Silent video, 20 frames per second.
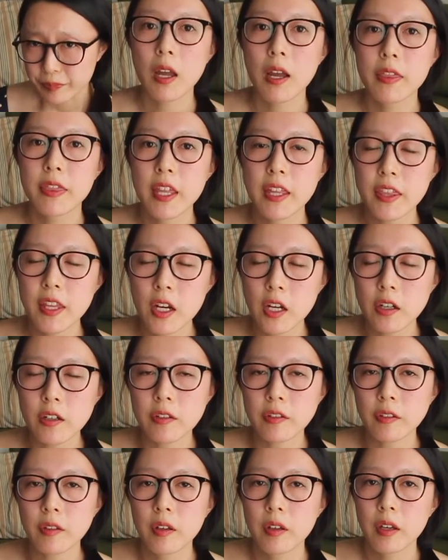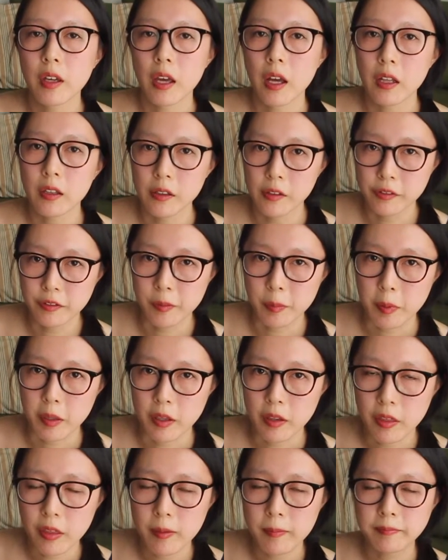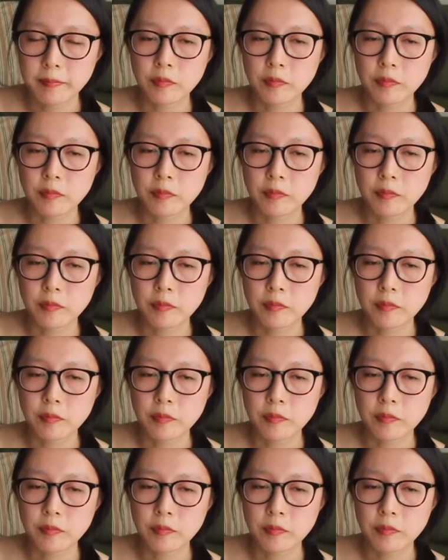And then there's Elizabeth,